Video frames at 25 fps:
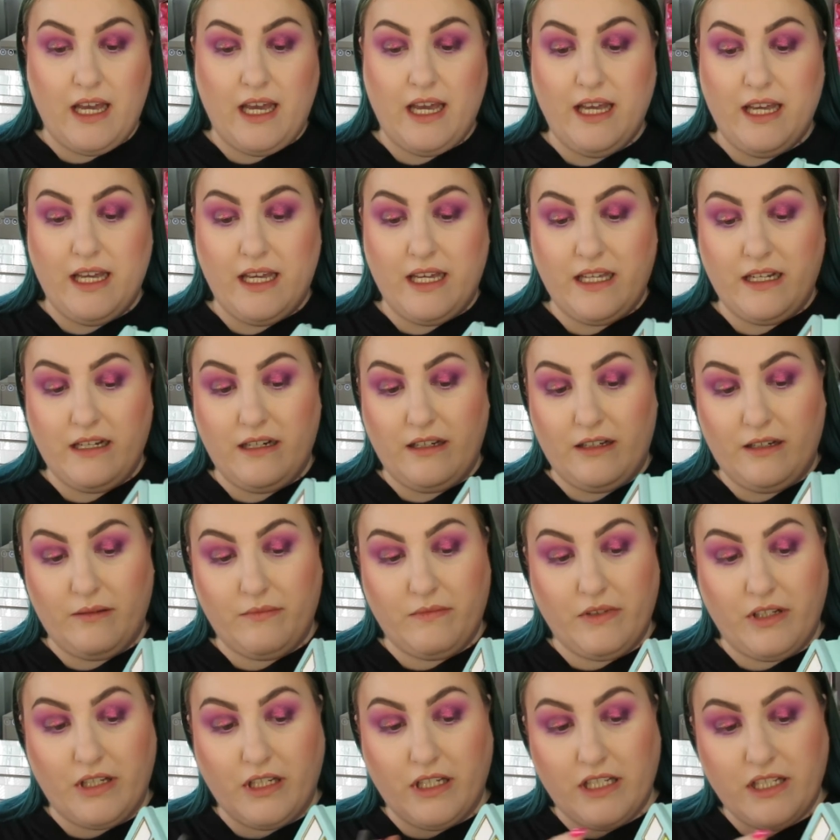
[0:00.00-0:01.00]
and
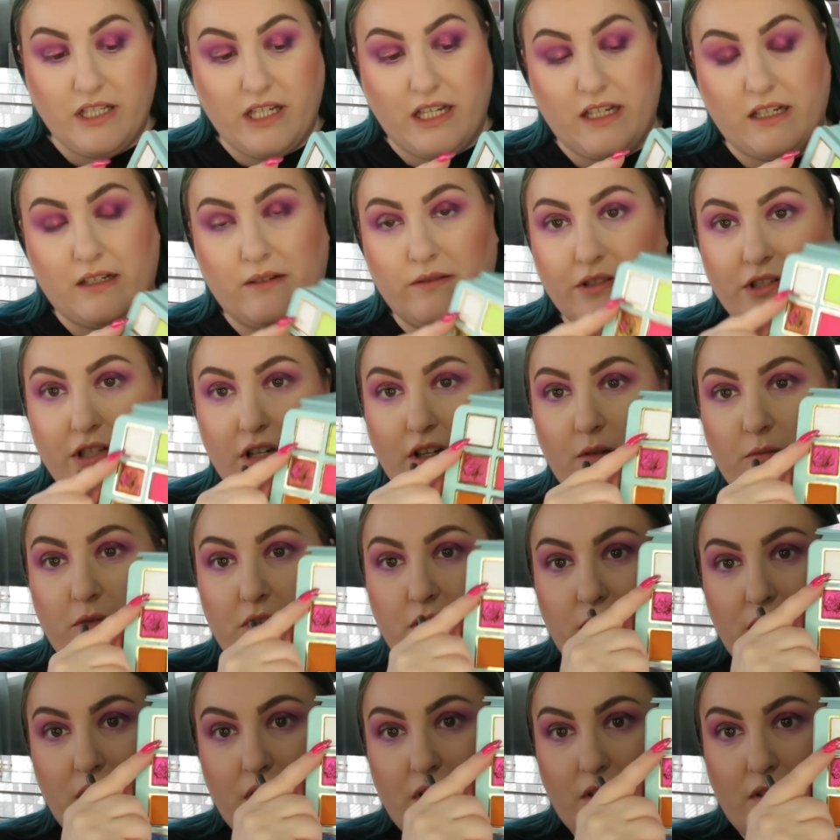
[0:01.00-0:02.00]
I'm going to take, I was going
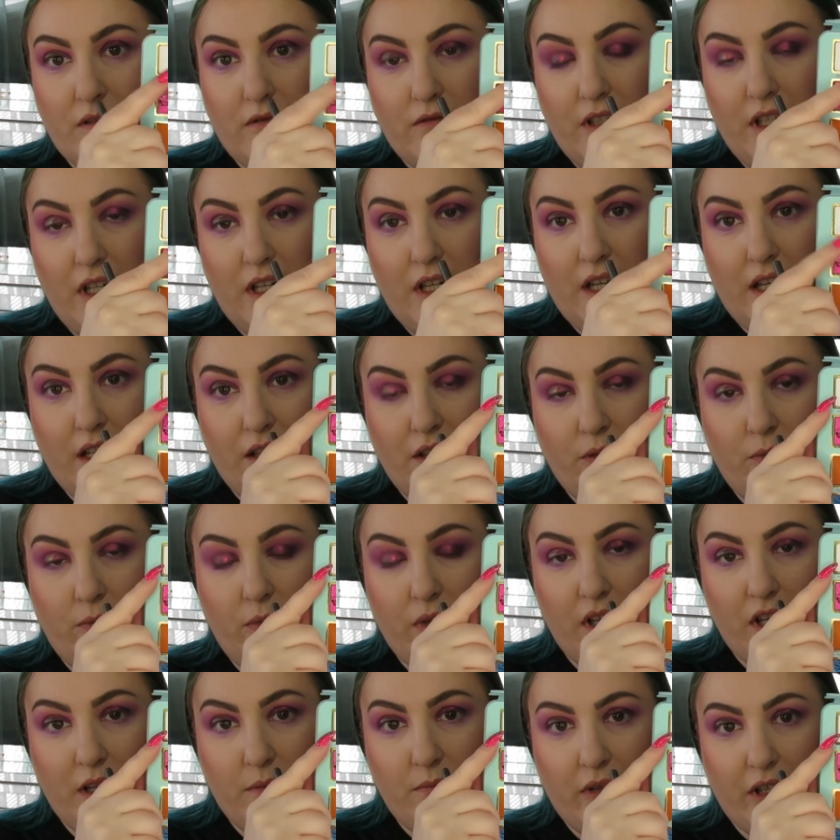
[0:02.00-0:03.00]
between the green and the
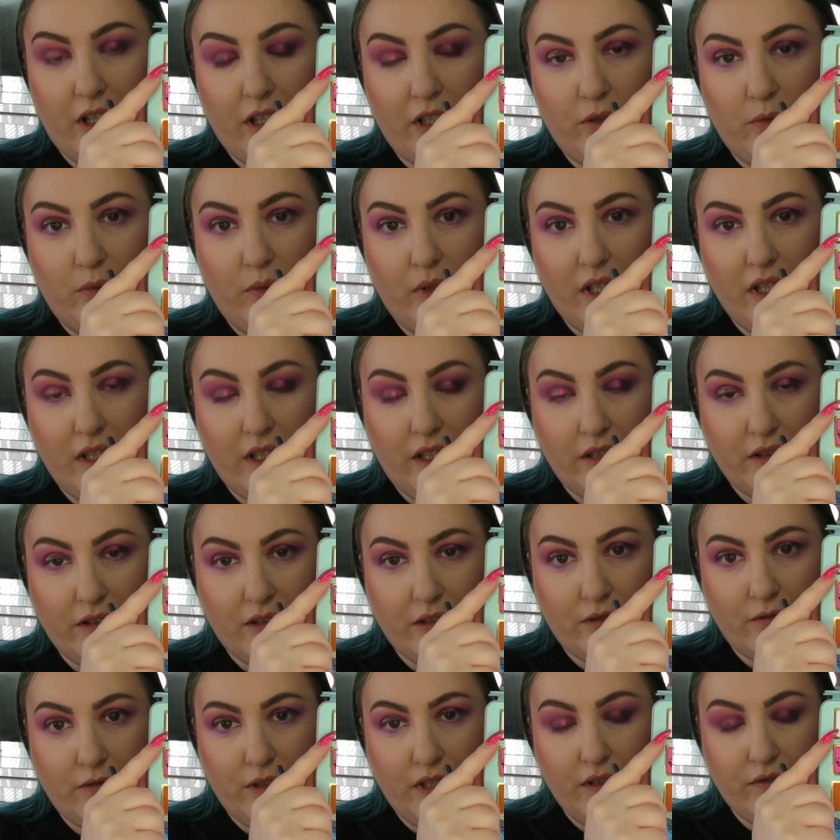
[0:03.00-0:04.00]
white but I quite like the
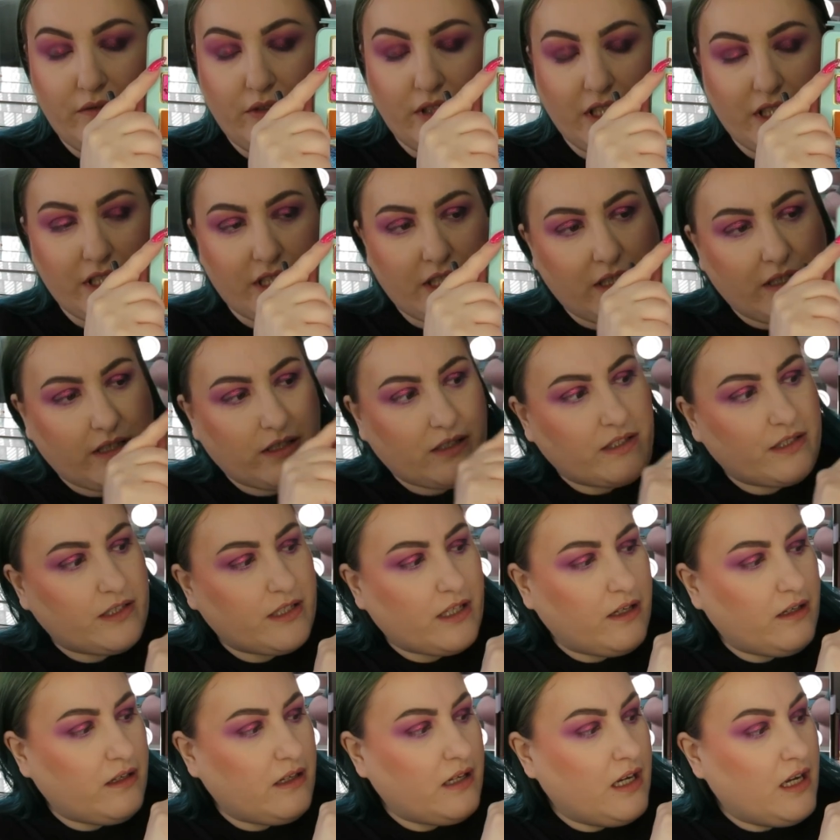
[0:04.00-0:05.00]
green for this look
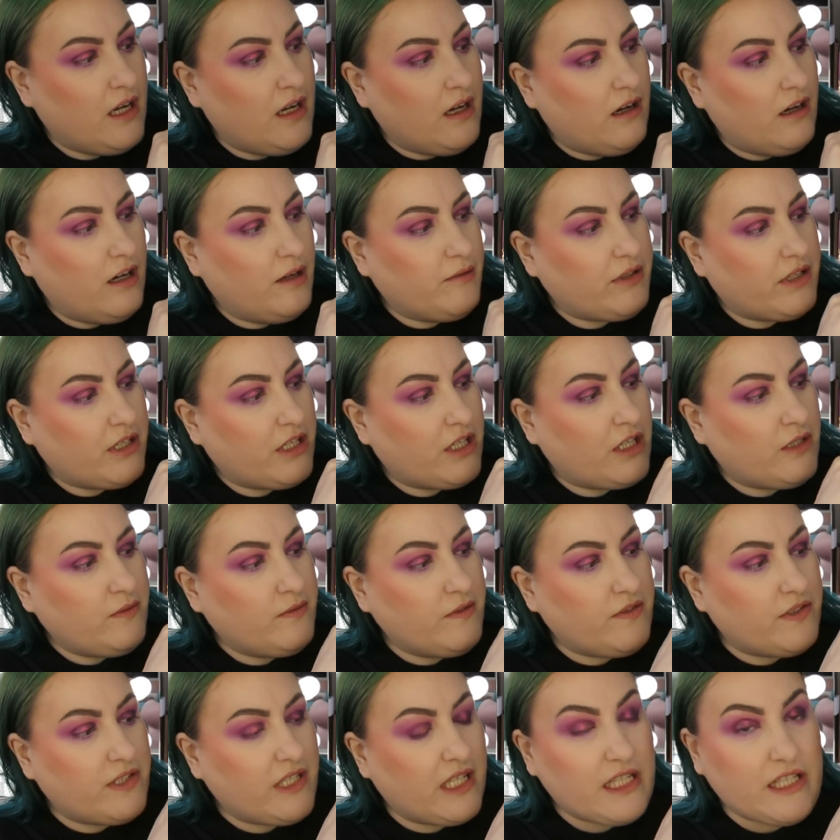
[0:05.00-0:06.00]
so I'm going to go
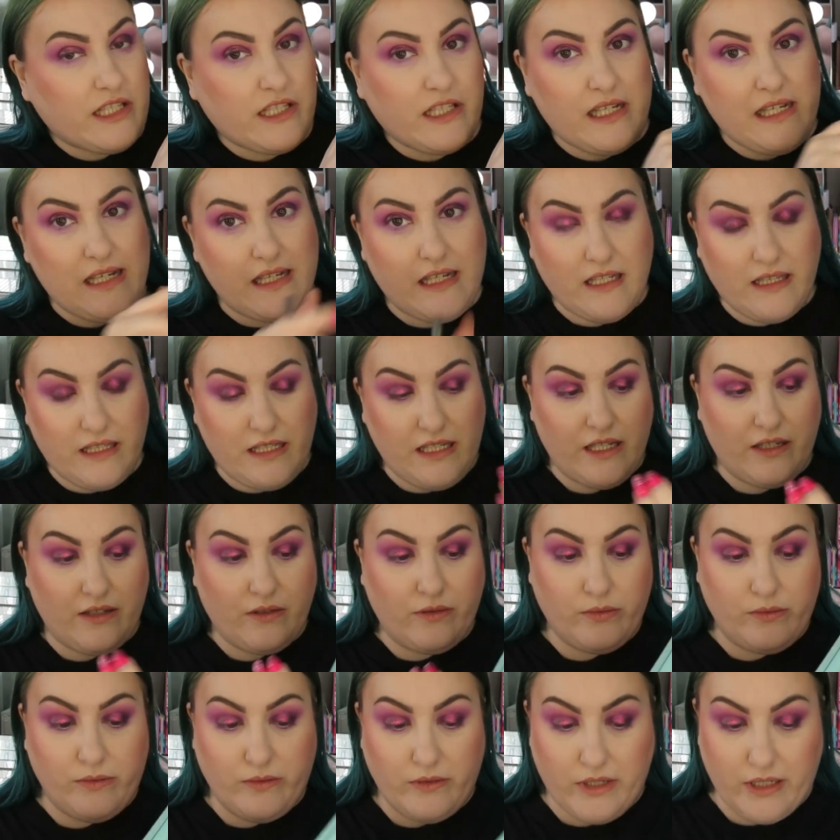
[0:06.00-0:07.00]
with Zesty in the inner
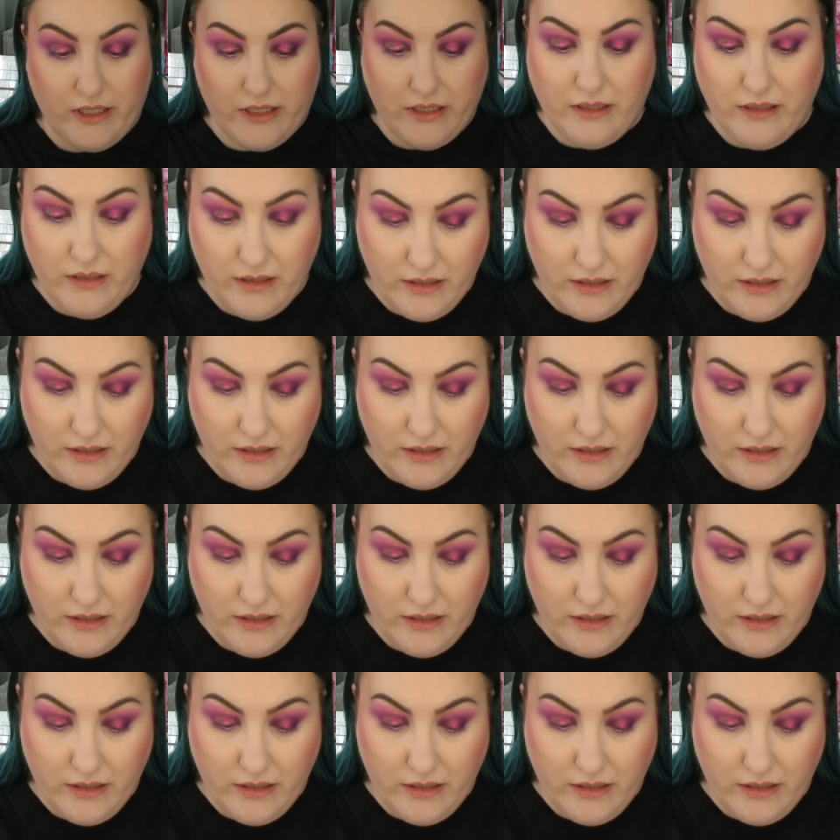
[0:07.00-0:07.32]
corner